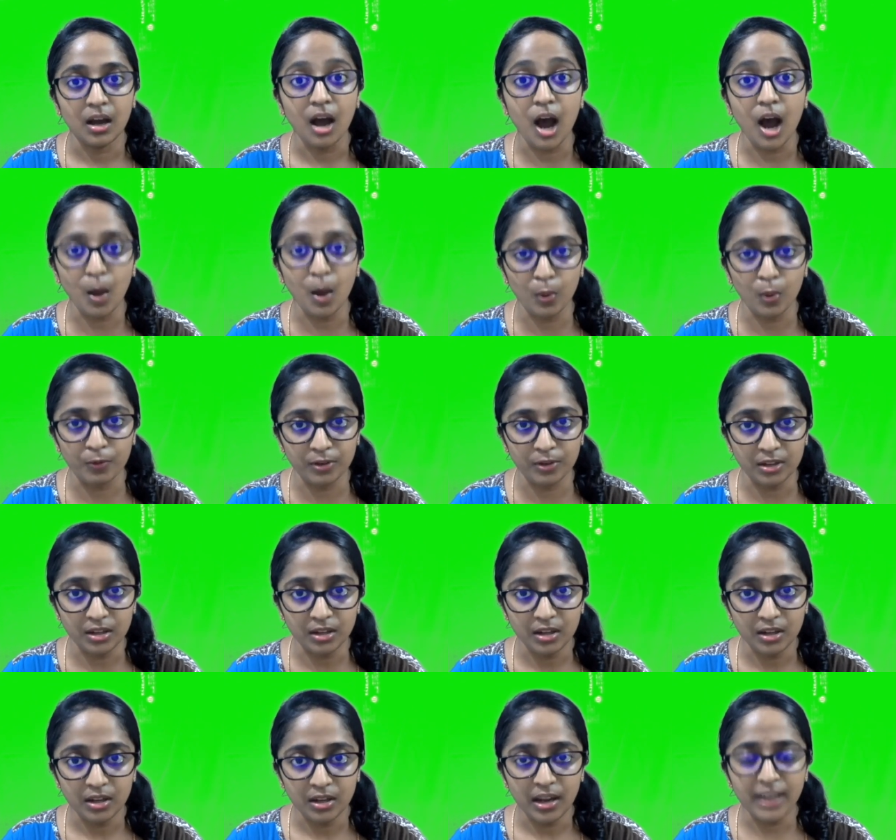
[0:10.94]
However,
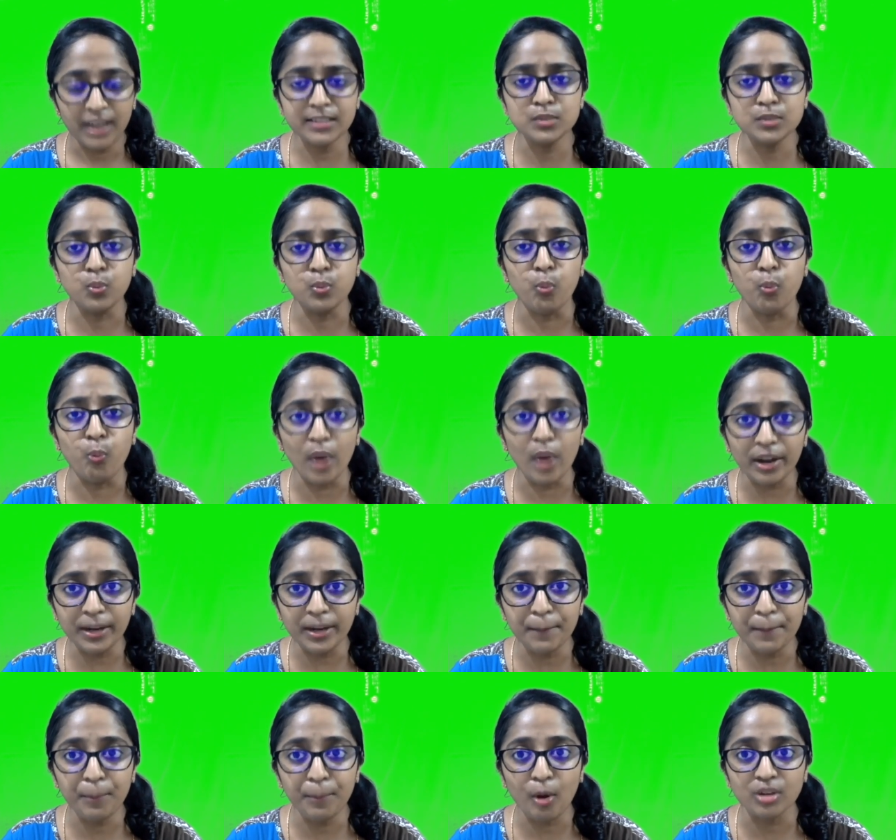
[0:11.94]
it is very
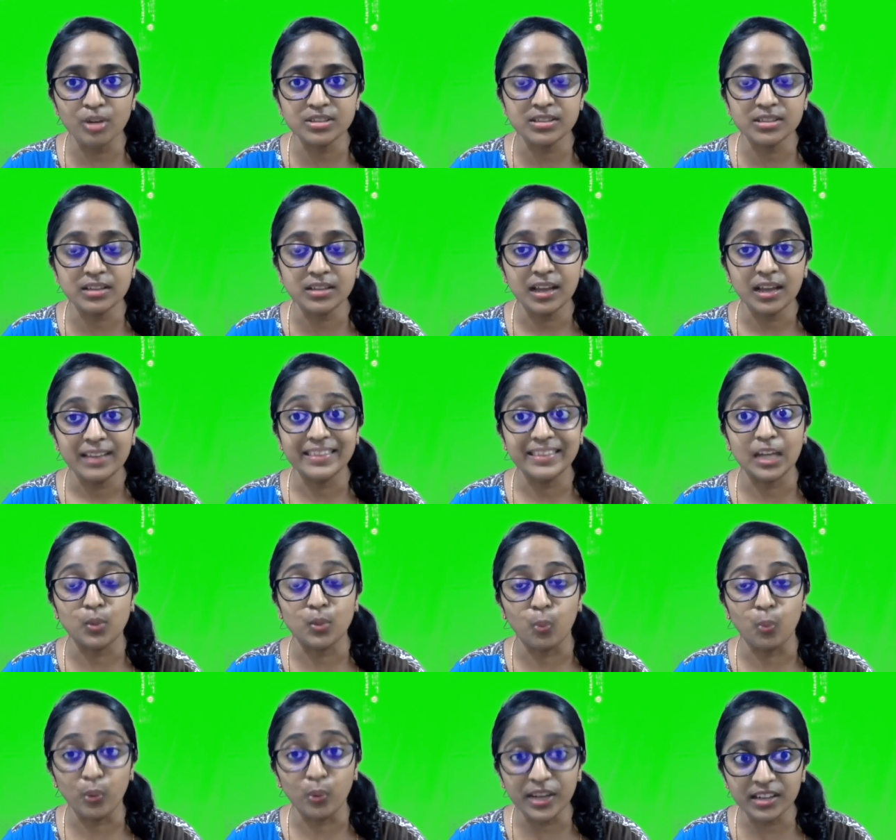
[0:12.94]
important
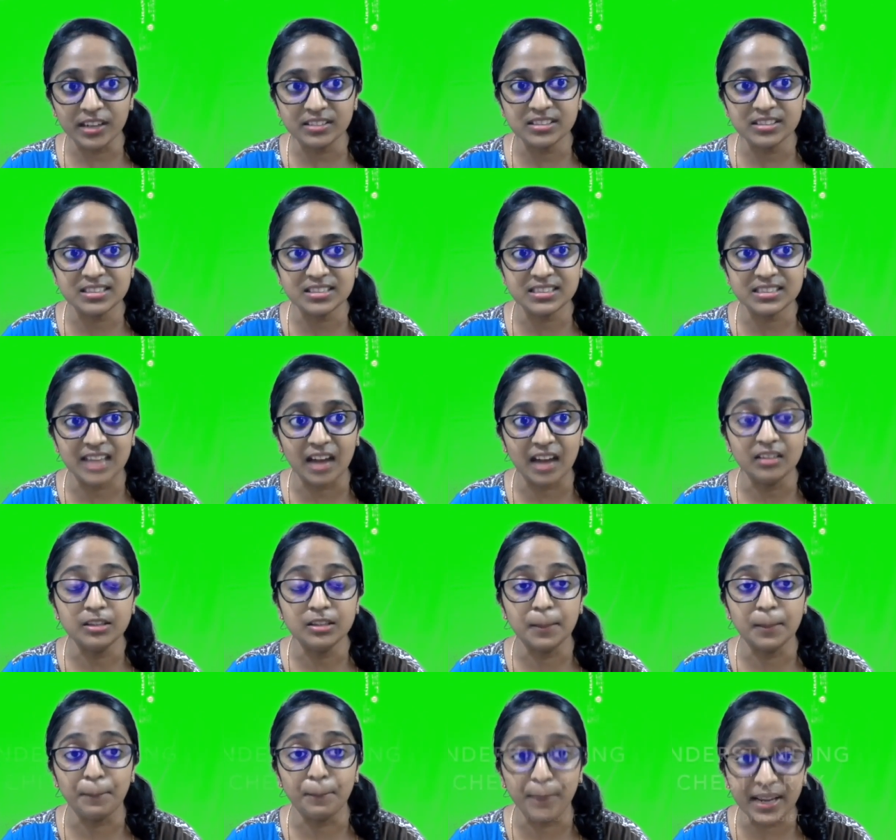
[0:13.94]
that we understand the
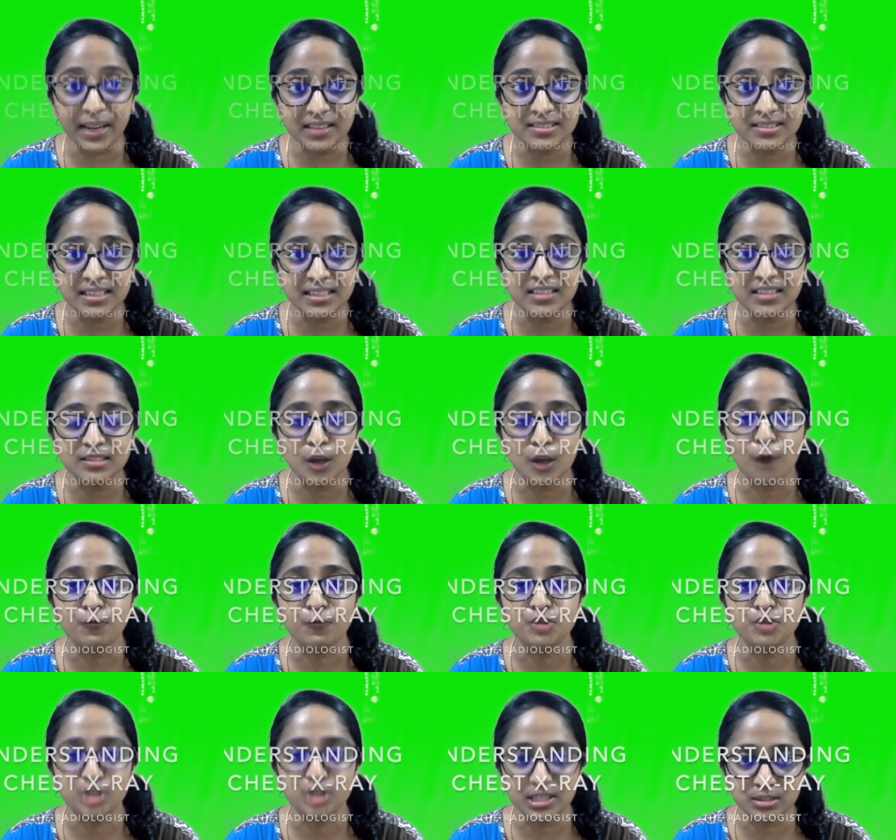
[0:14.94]
basics of
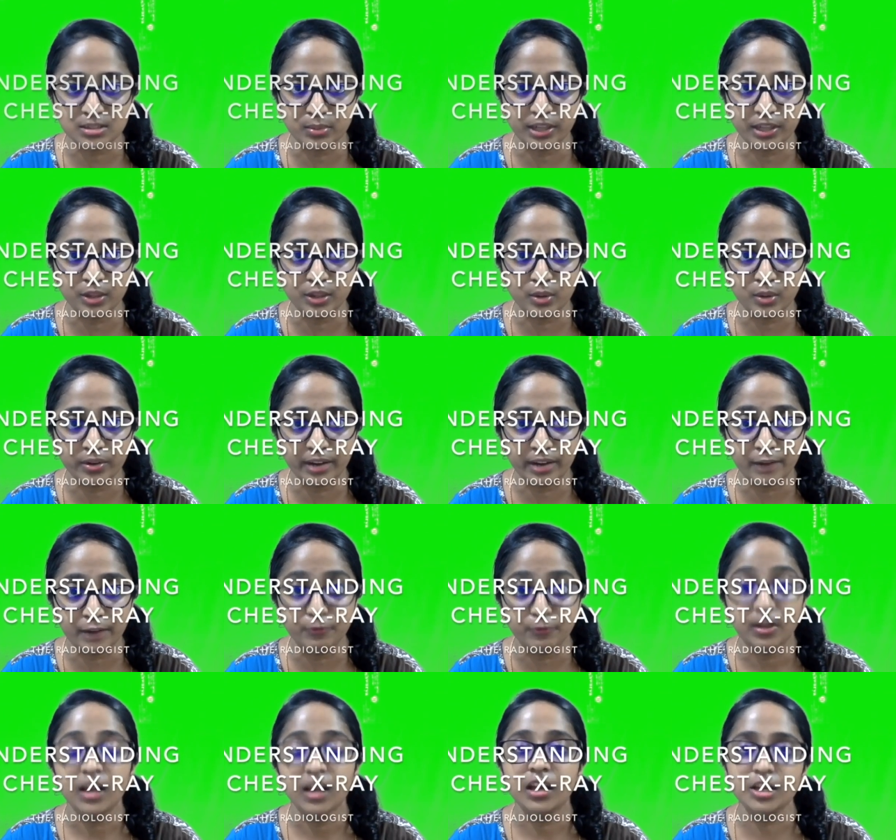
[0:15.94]
chest radiograph
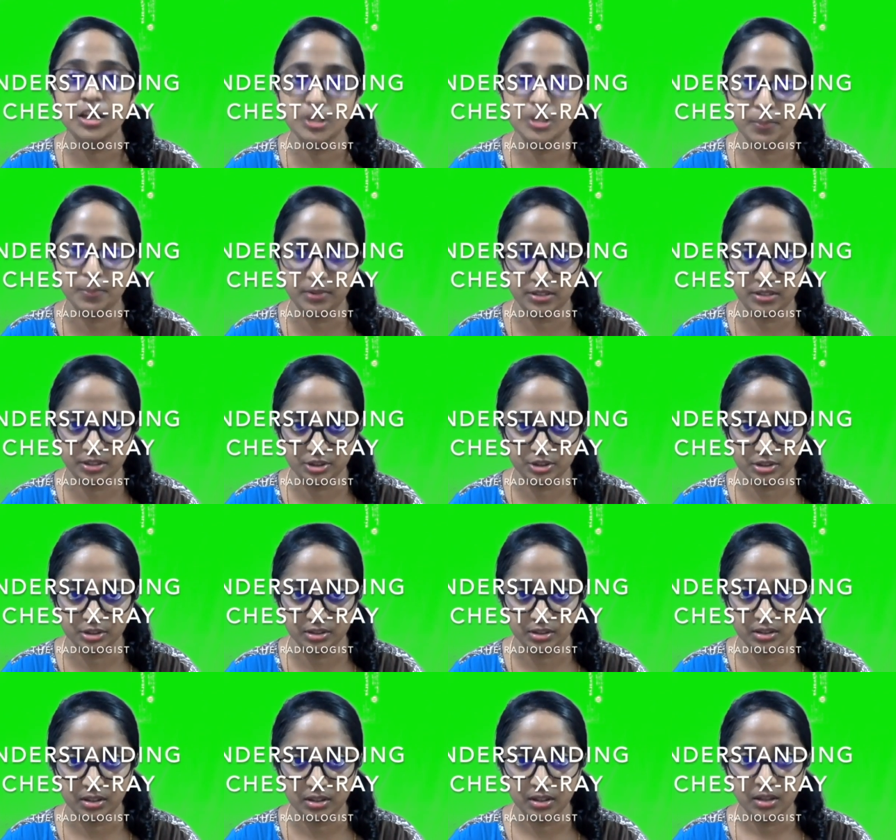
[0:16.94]
interpretation
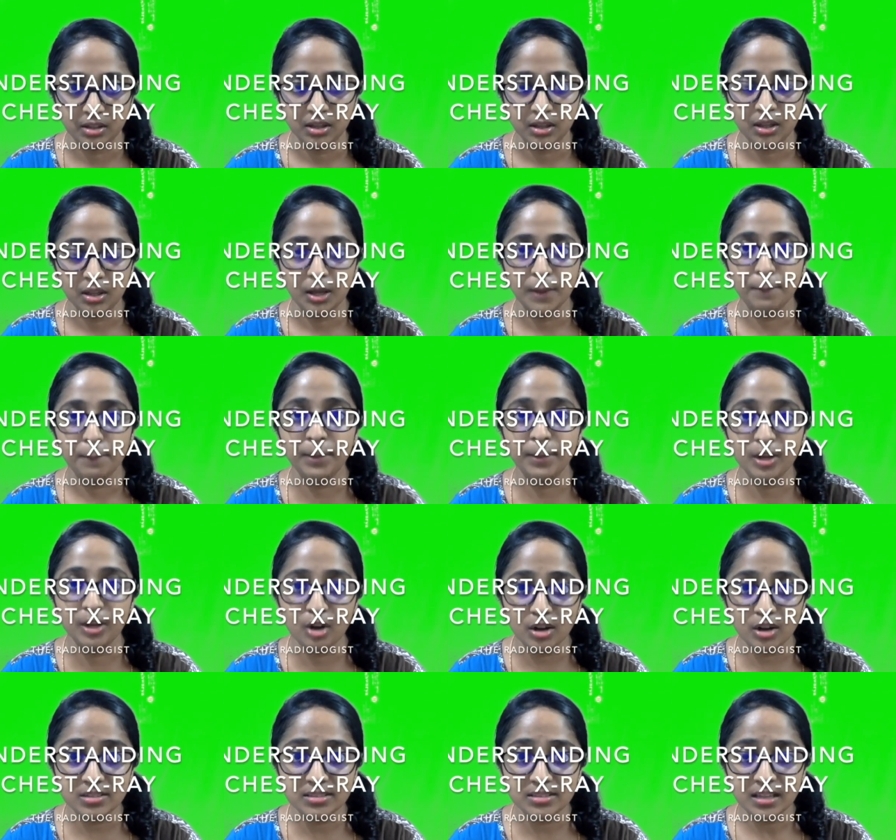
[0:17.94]

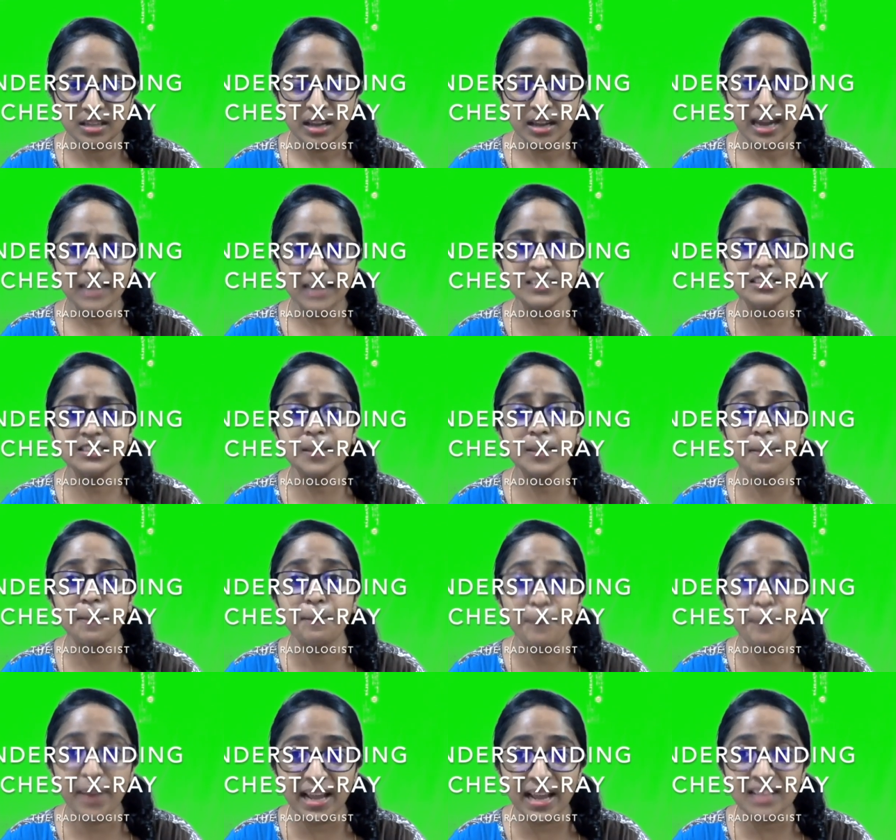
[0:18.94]
because it is the
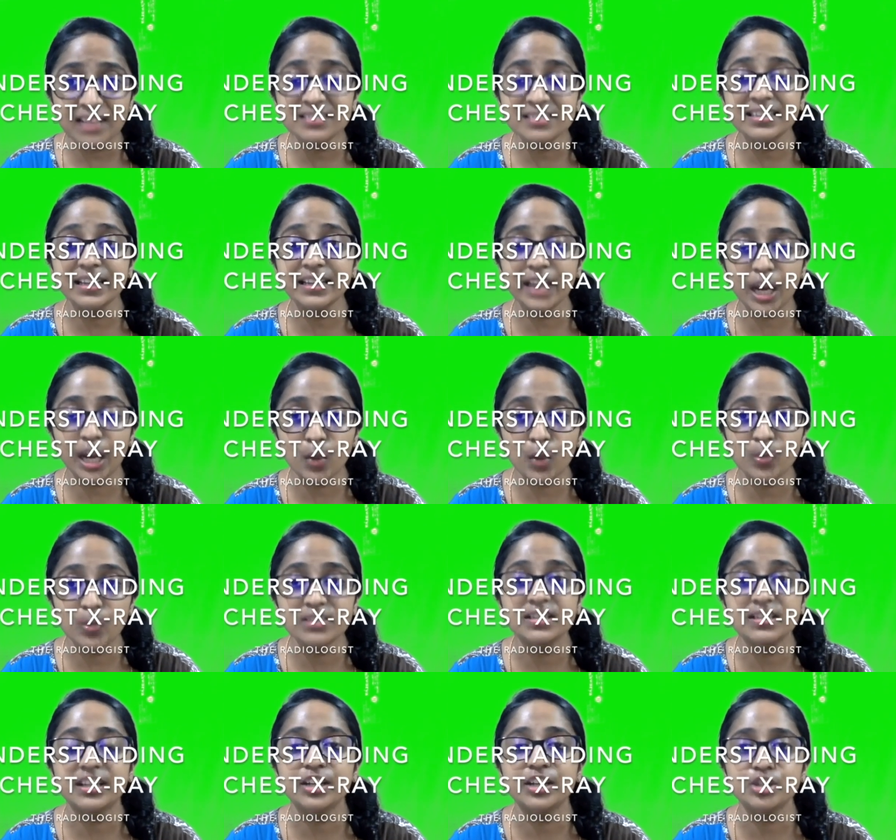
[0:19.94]
basic
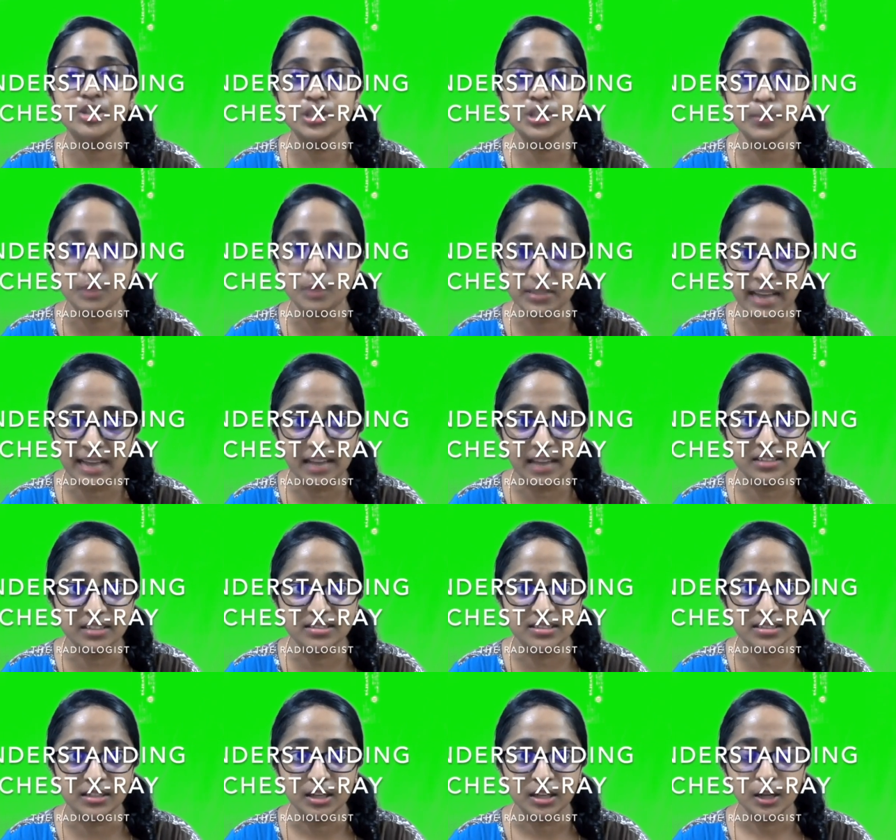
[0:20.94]
investigation
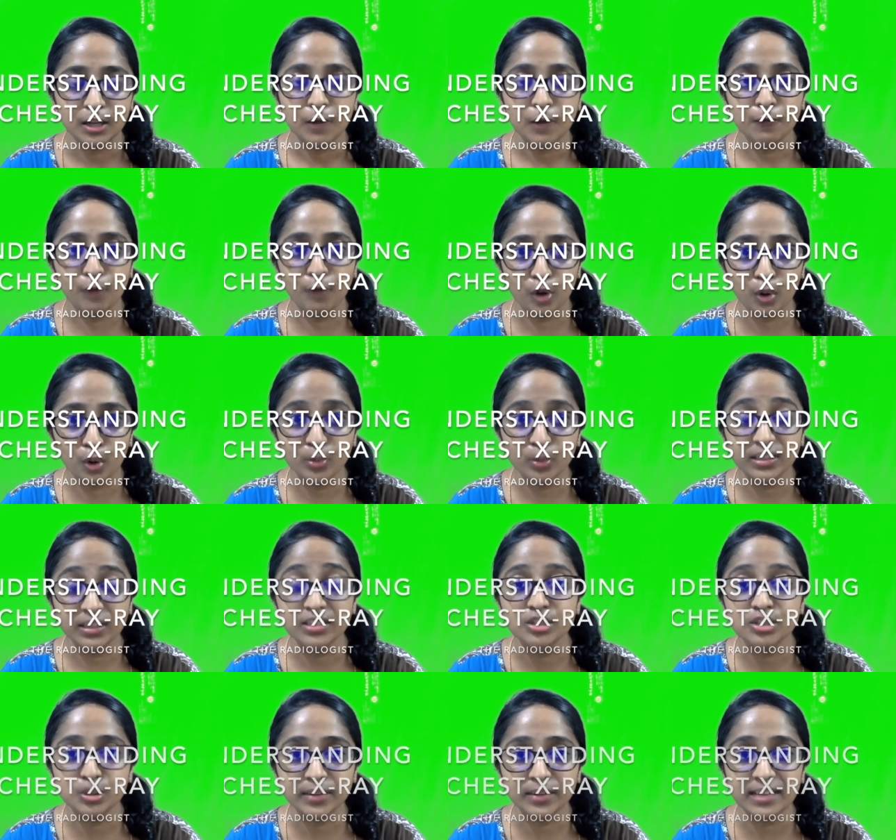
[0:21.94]
modality followed in
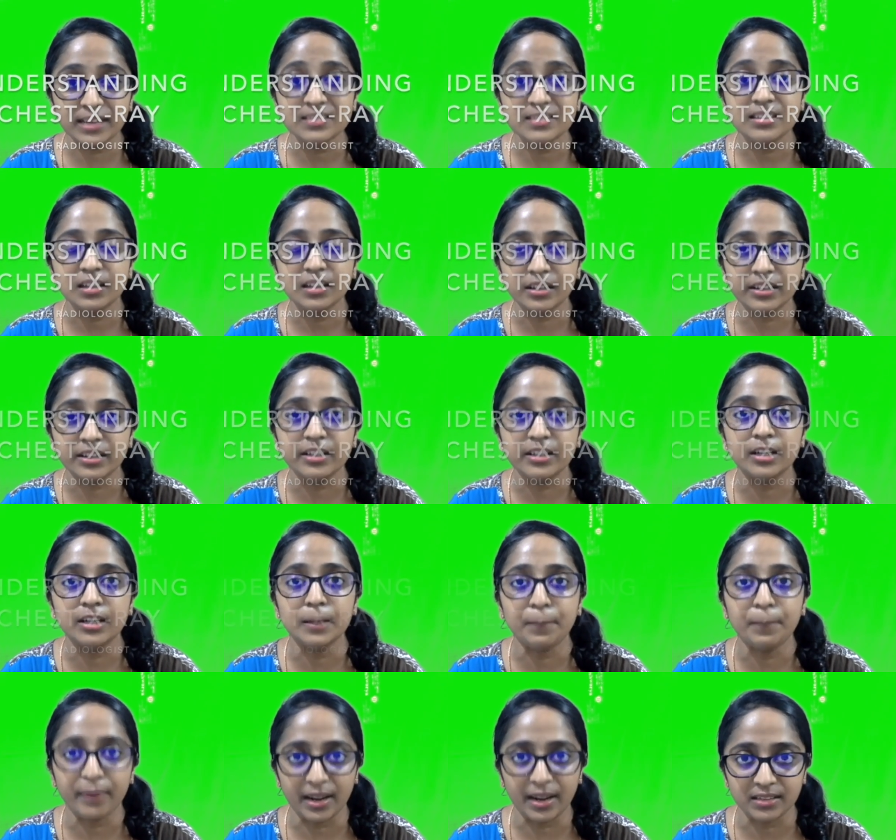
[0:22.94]
today's clinical
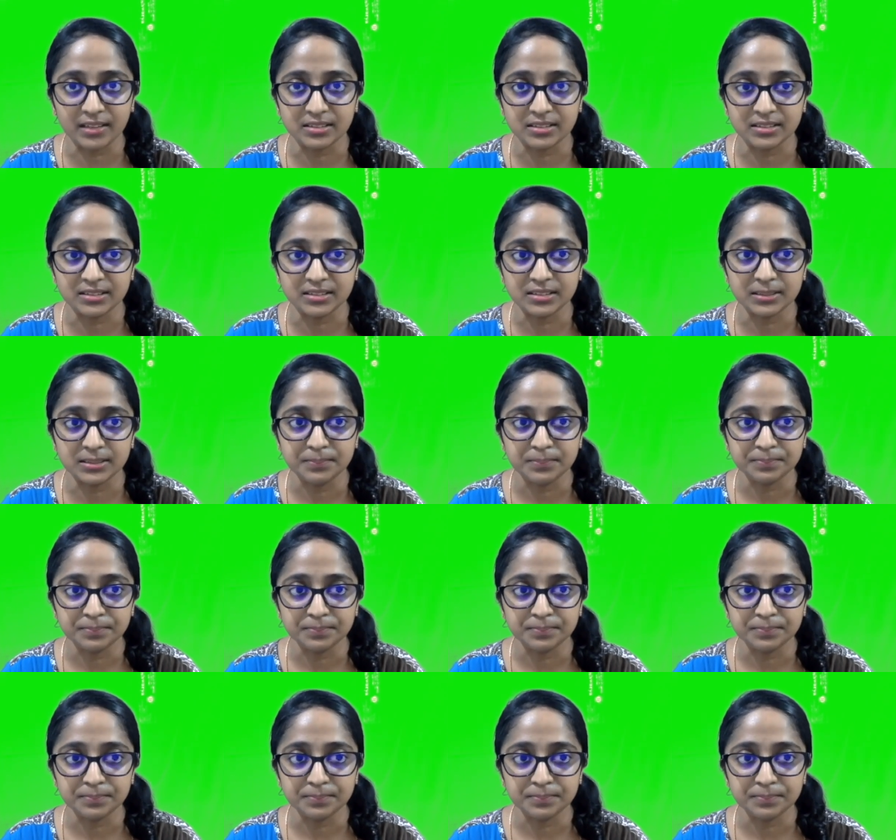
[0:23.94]
practice.